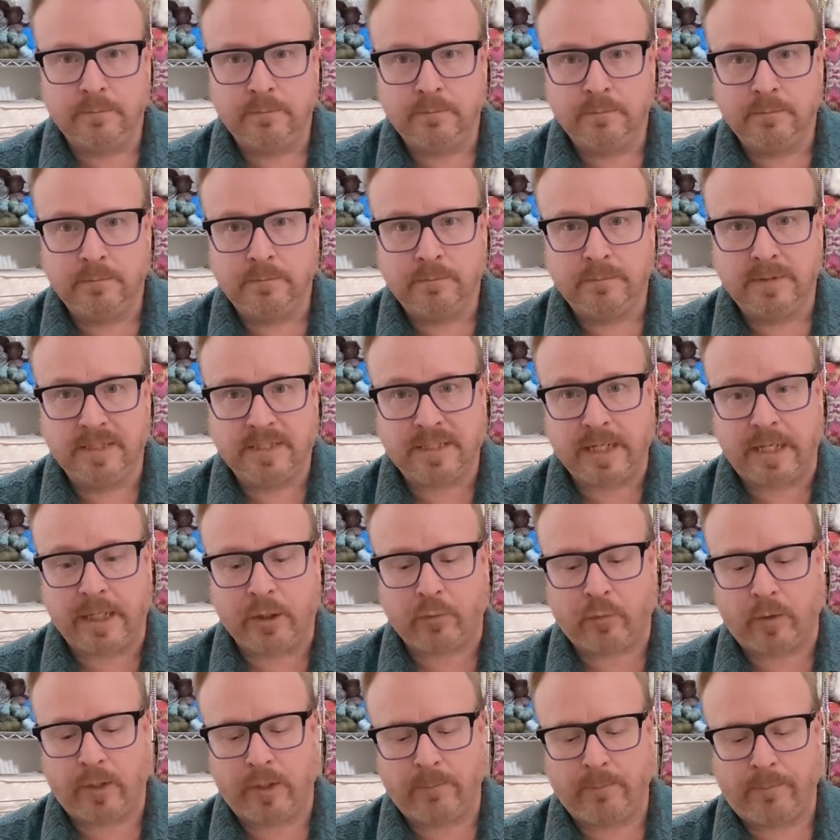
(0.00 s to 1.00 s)
mistake
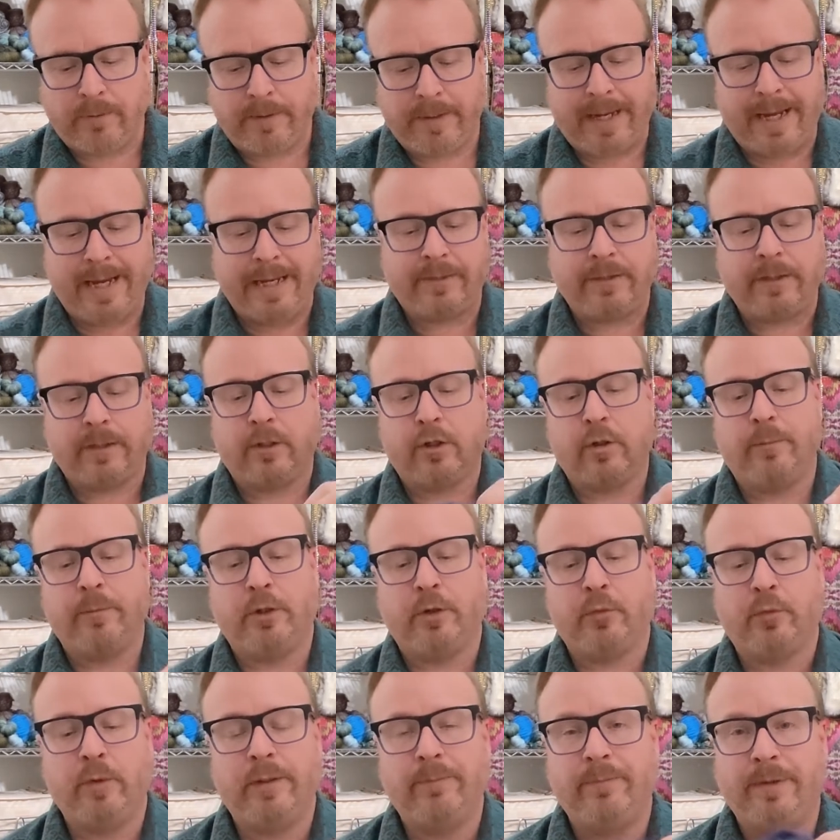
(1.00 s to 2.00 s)
rib and the little bit of
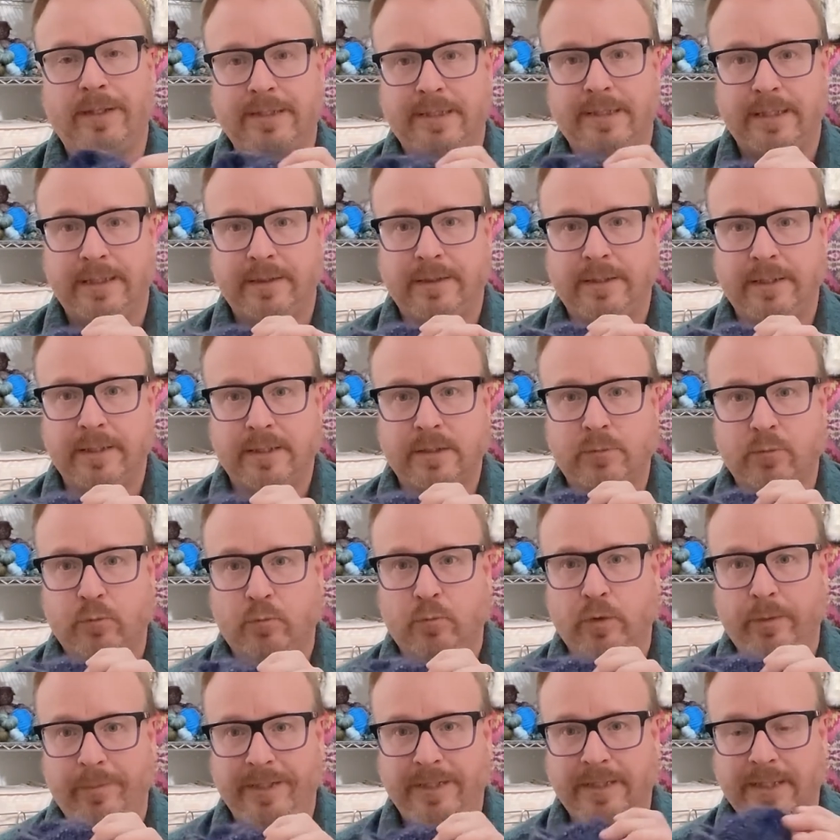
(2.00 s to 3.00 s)
rib that's in this
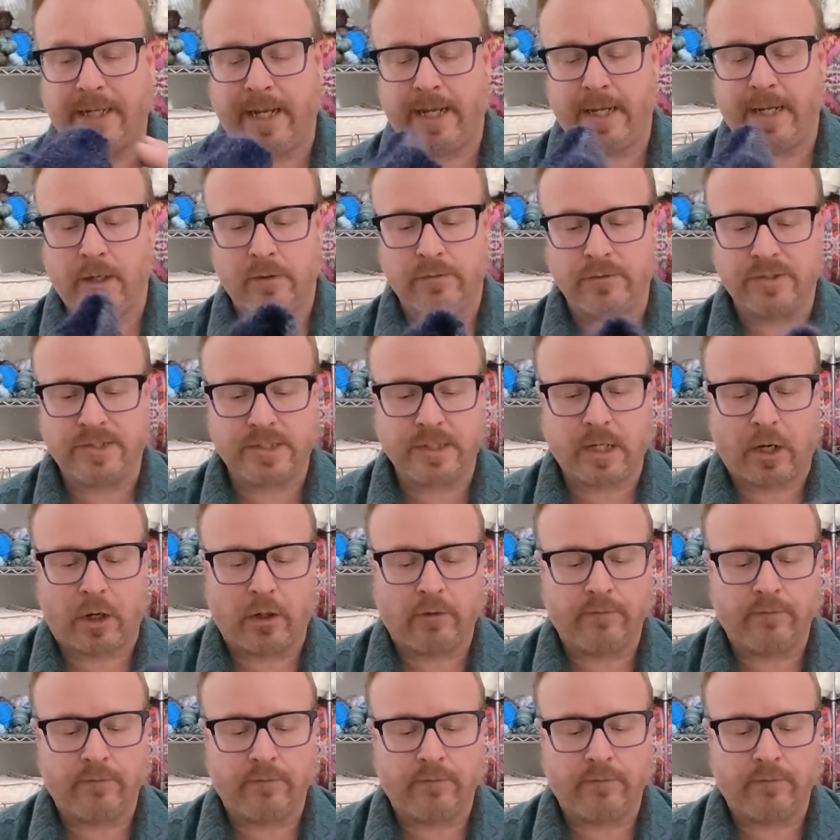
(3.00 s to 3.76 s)
Ribby Teo scarf